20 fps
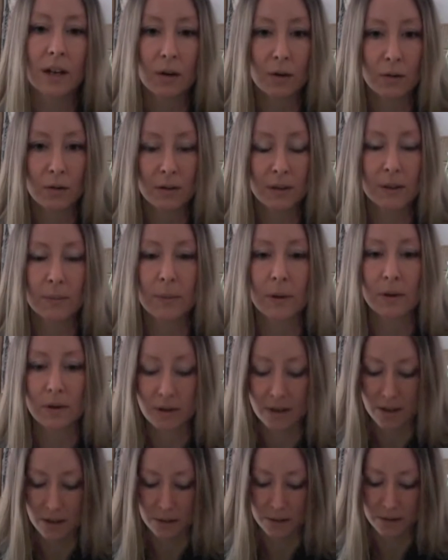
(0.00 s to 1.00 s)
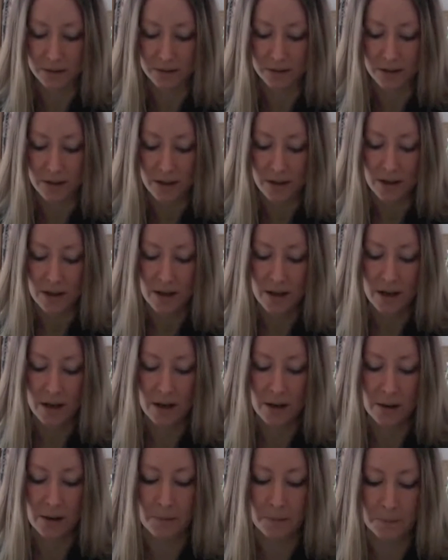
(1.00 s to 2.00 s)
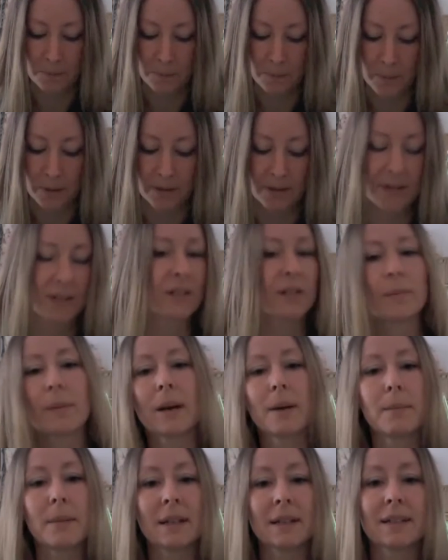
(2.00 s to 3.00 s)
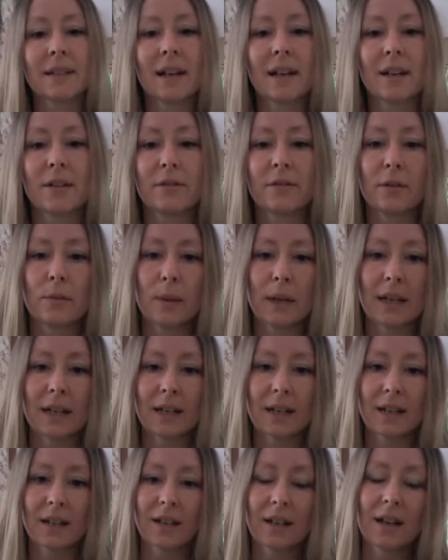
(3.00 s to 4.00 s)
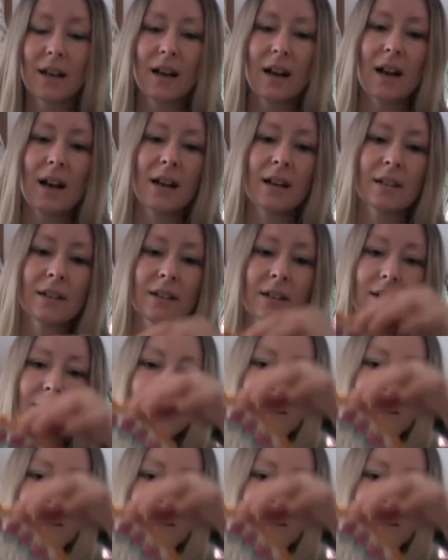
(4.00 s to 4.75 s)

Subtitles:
or in the blog notes. But this is my mandala for Wink. And